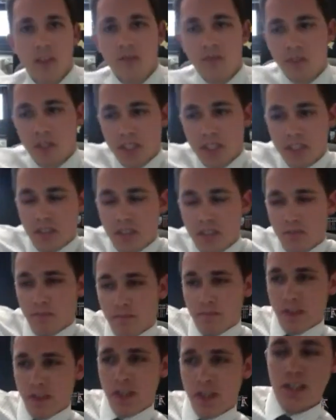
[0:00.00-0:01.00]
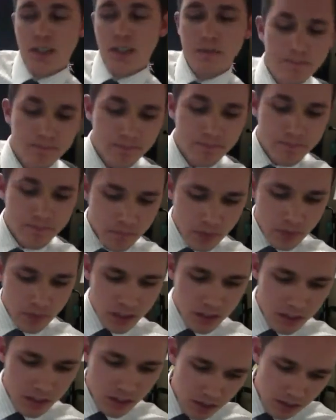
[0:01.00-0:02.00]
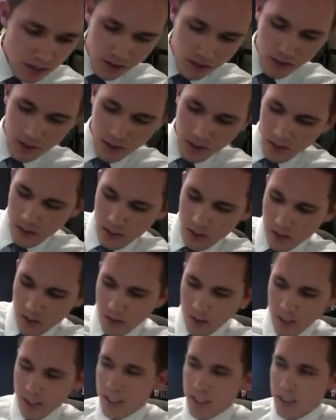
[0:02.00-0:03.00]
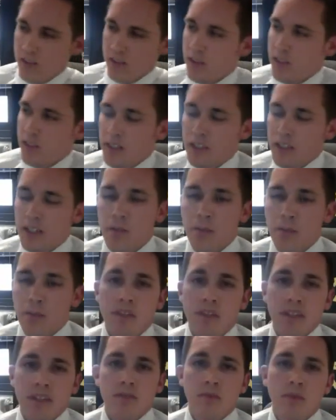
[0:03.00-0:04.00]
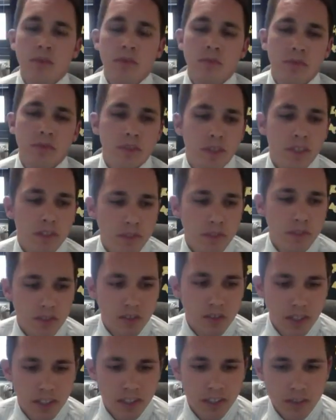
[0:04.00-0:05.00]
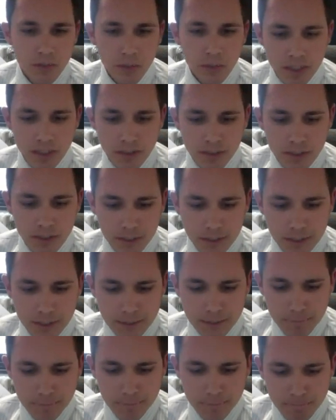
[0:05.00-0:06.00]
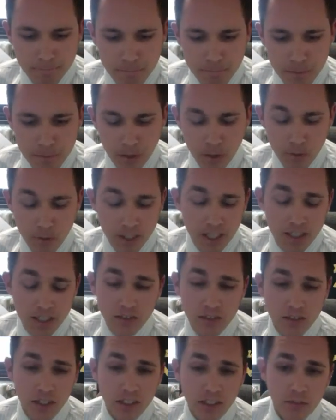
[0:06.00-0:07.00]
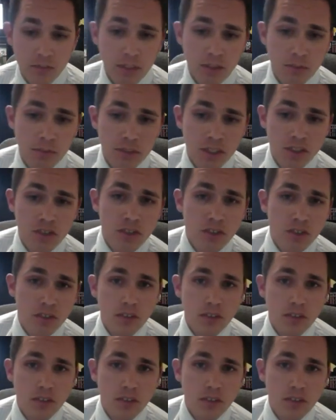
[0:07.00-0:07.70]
advice. Um, You know, I'll add just a couple of things. One thing we had talked about, um, or we hadn't talked about much,